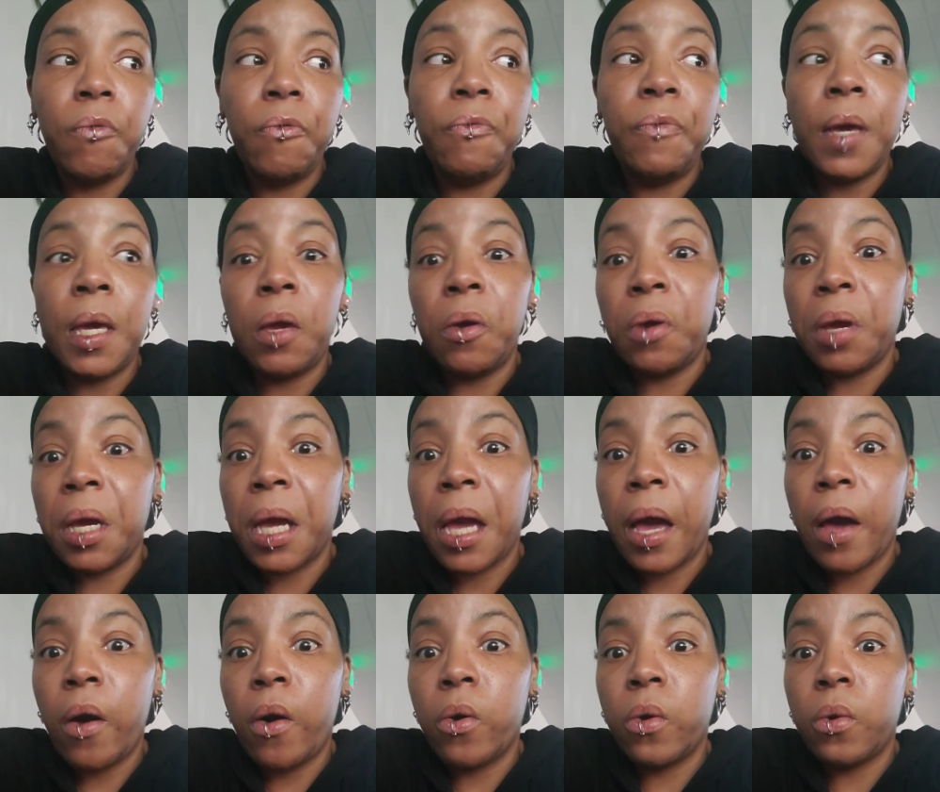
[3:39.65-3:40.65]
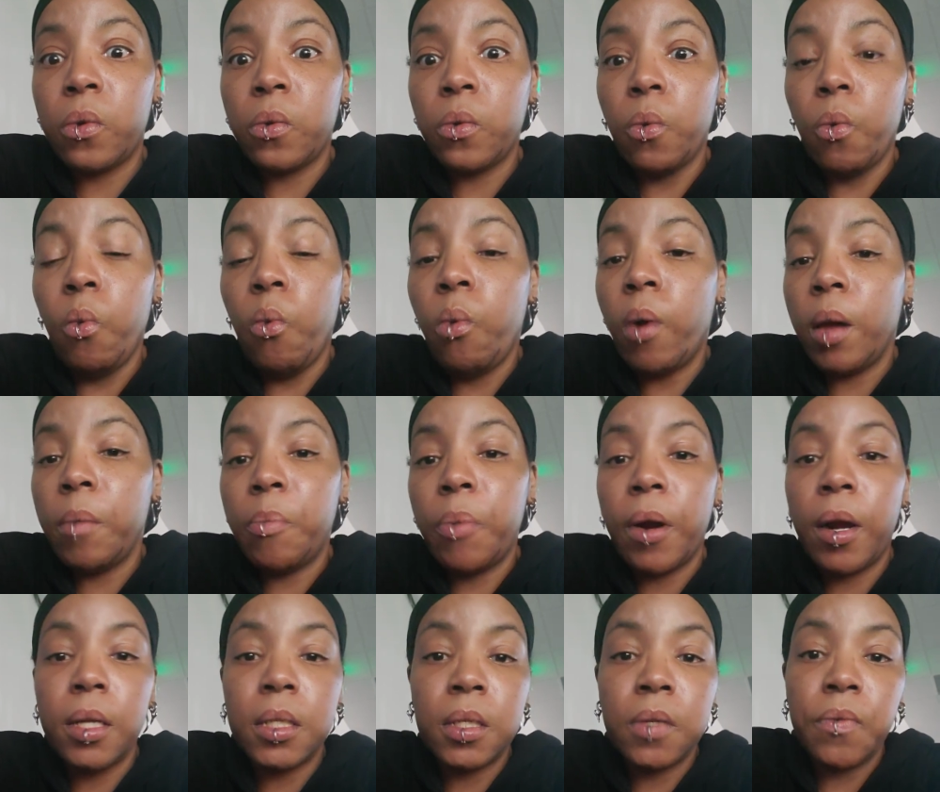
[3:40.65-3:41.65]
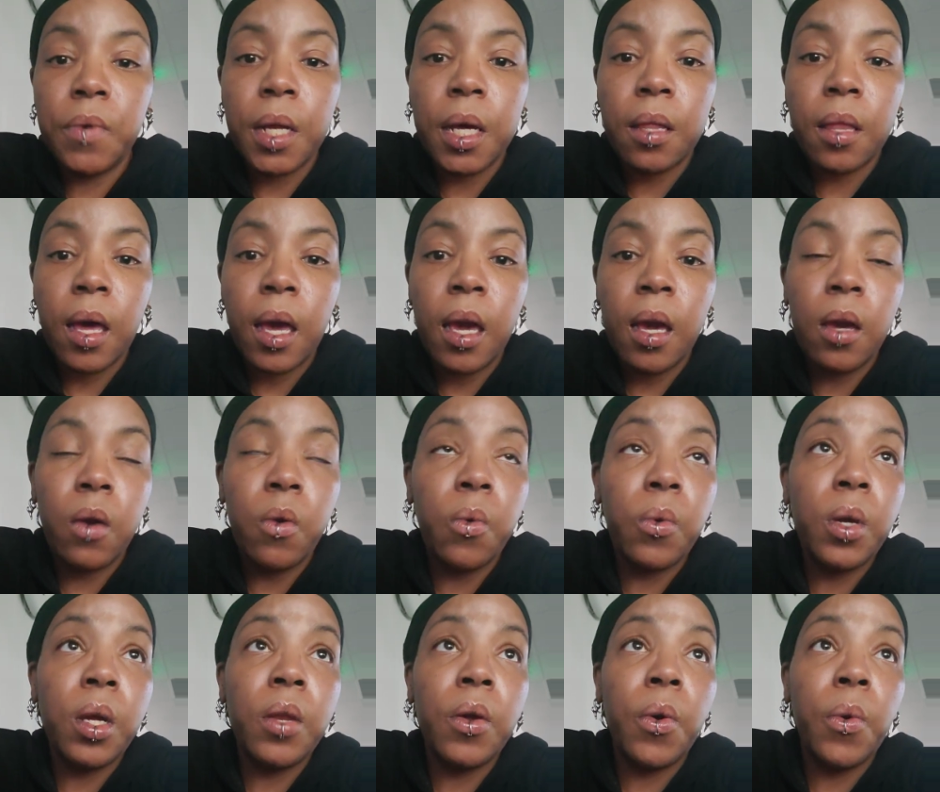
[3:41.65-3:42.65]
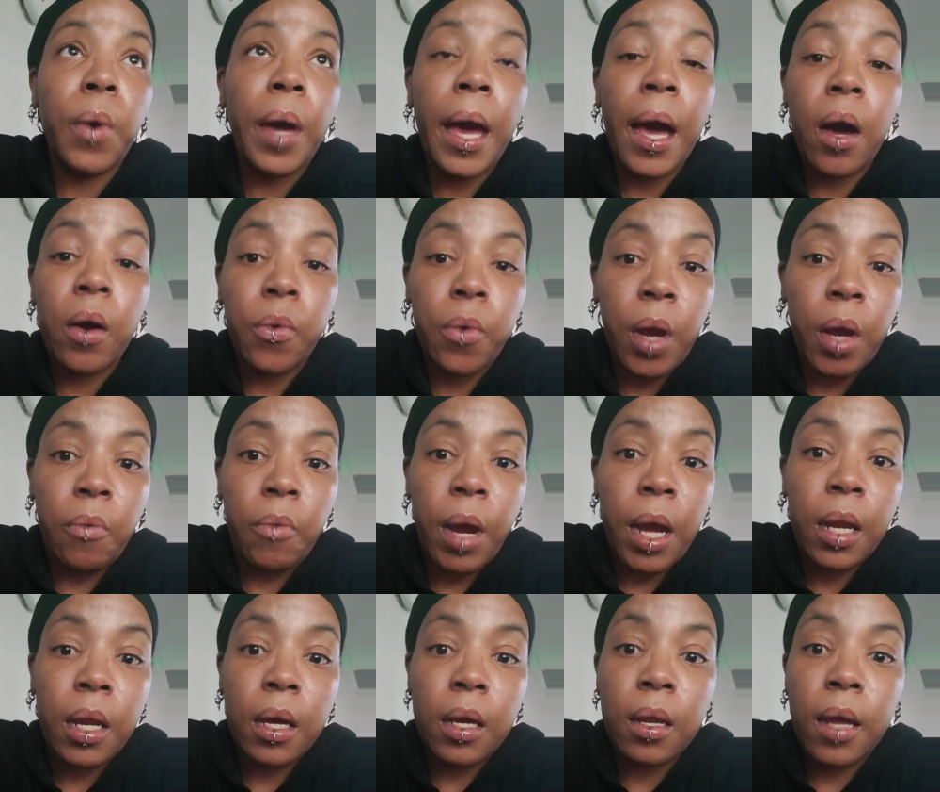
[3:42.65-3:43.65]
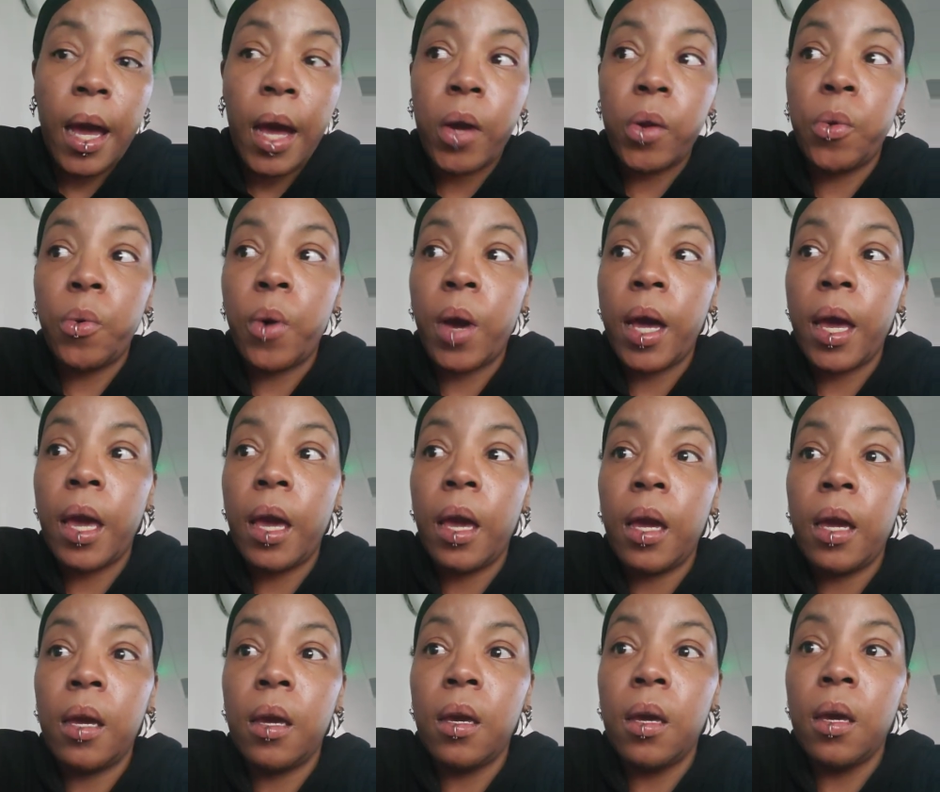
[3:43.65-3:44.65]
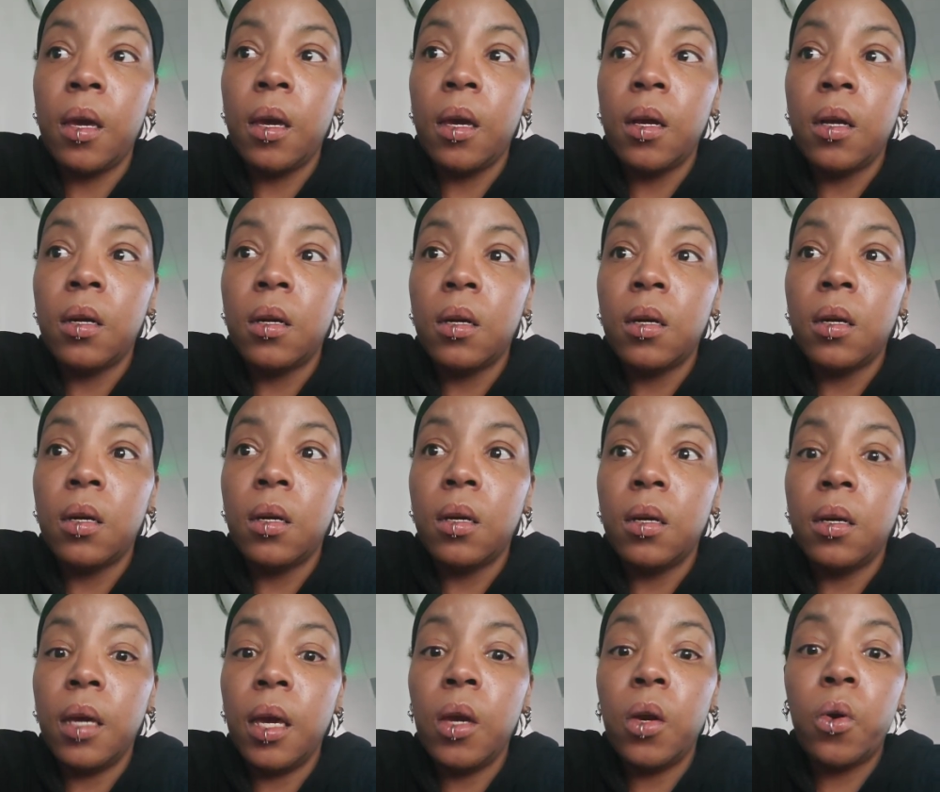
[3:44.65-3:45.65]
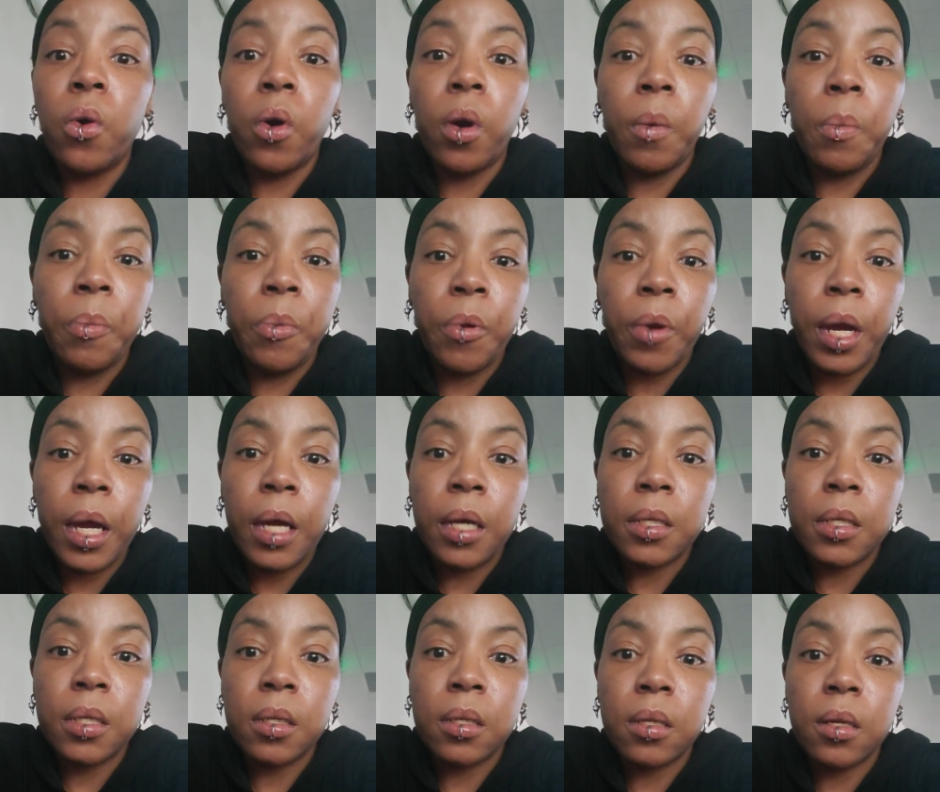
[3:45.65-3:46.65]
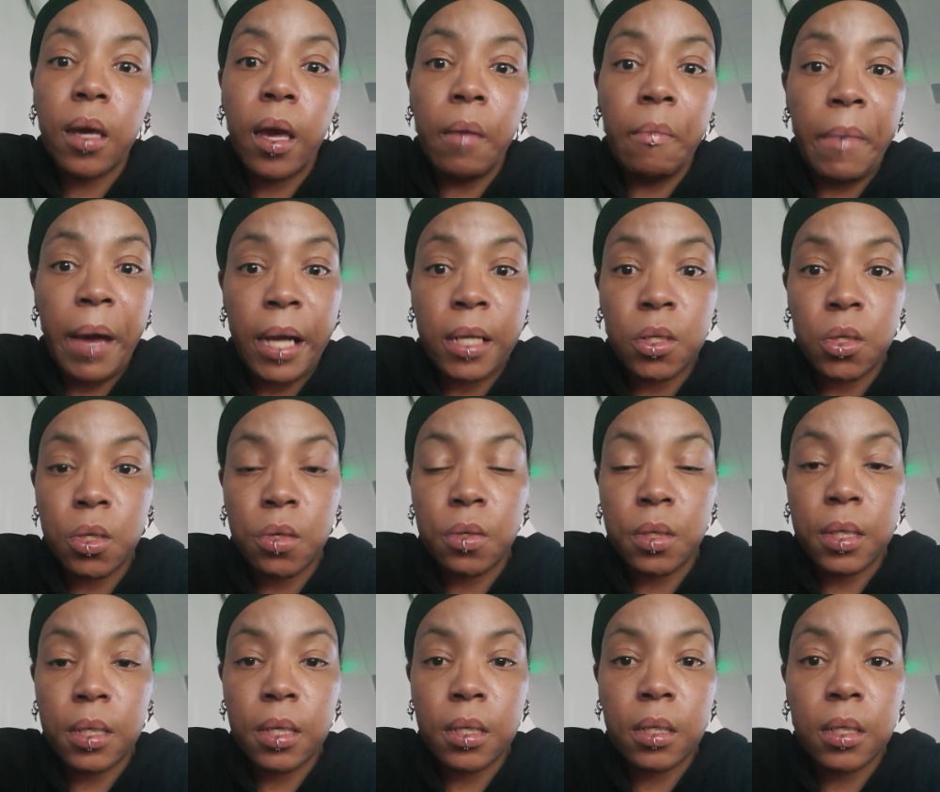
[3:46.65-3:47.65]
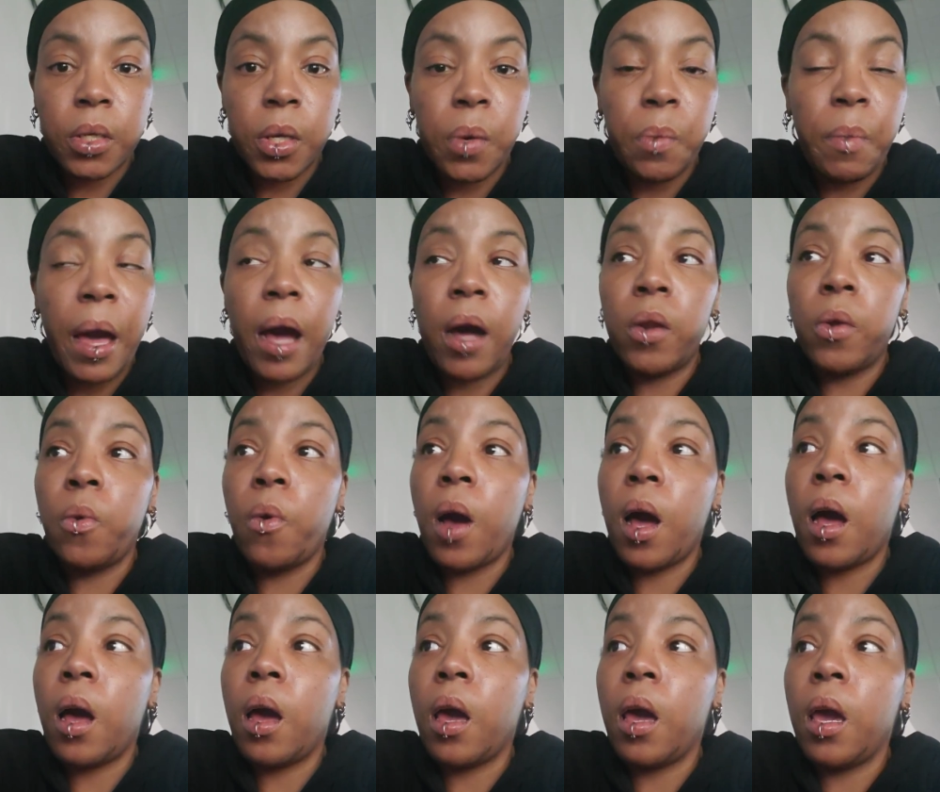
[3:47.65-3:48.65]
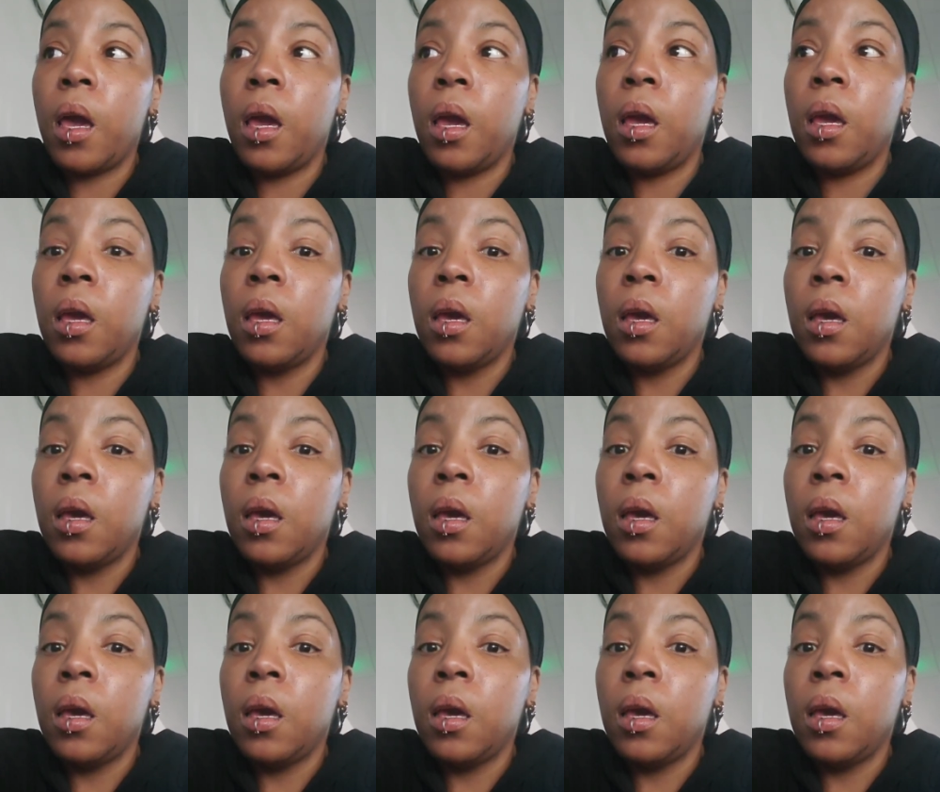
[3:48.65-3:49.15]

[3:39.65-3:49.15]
figuring out what parts of it I like, how do I write it? How do I incorporate a magical system? How do I,